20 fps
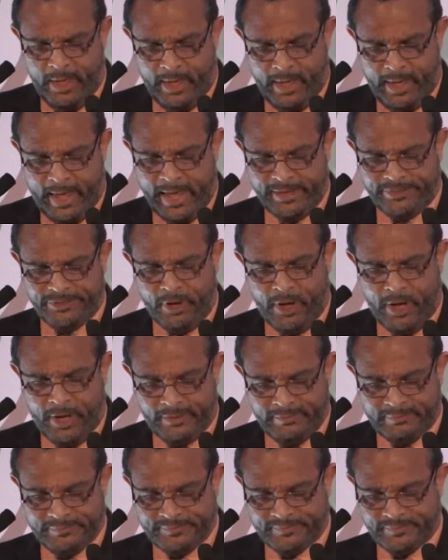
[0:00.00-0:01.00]
I thought
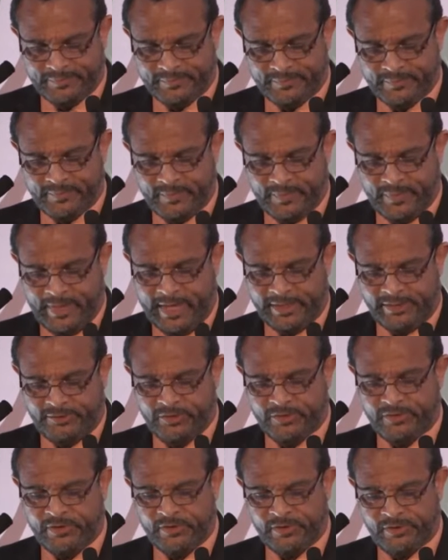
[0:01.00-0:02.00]
that to
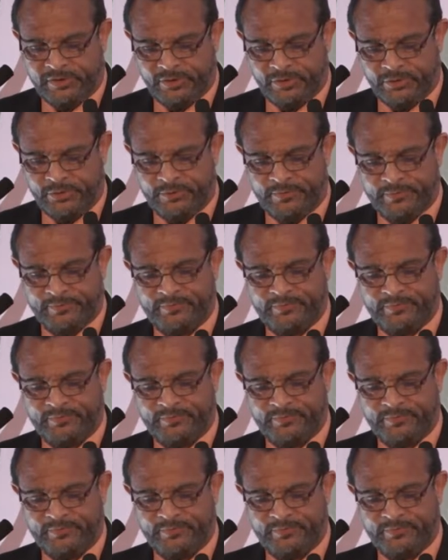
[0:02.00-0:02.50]
conclude,